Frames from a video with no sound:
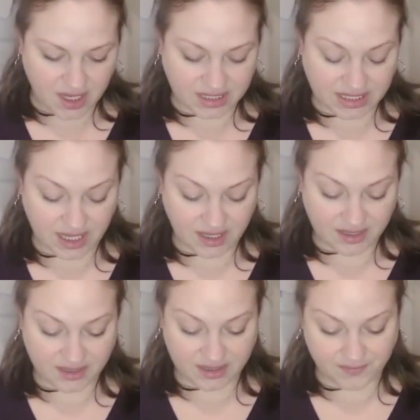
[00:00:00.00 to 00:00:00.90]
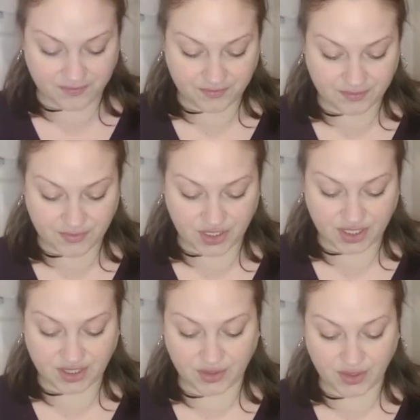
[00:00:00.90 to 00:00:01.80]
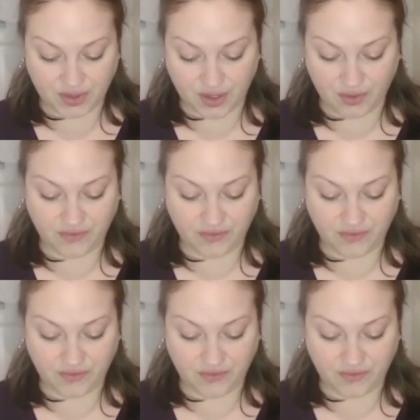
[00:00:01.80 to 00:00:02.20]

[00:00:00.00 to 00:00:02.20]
It says, just so you know,